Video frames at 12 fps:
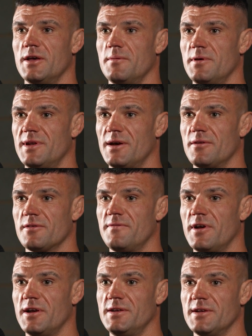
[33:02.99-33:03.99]
My dad was a
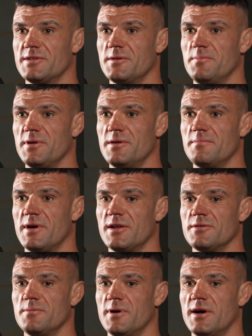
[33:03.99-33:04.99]
very disciplined man
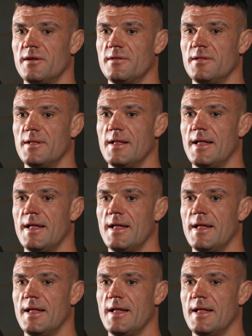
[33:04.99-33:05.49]
as well,